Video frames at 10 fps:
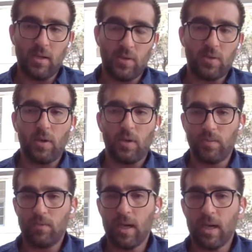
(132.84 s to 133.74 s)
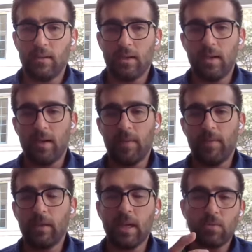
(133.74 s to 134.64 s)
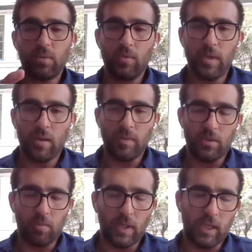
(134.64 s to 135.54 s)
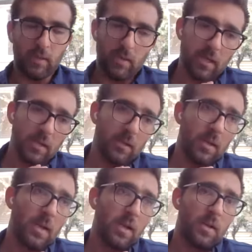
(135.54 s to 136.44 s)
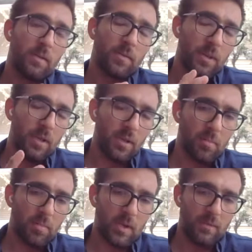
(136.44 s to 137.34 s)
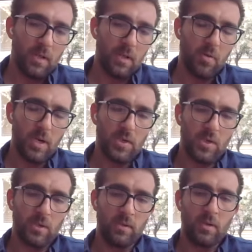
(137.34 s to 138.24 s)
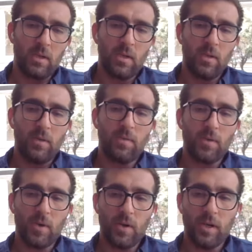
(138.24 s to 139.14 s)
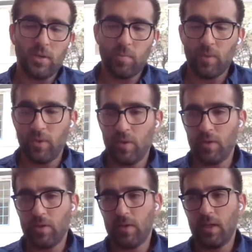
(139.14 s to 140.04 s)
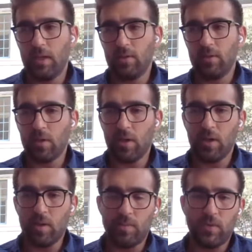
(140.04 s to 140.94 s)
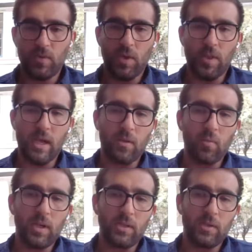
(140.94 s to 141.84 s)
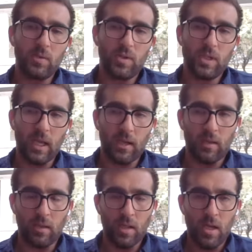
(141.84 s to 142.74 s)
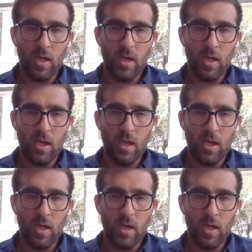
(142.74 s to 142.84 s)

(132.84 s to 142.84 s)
startups, right? And that's where we come into play. And for the other part of the equation, for entrepreneurs and startups that want to scale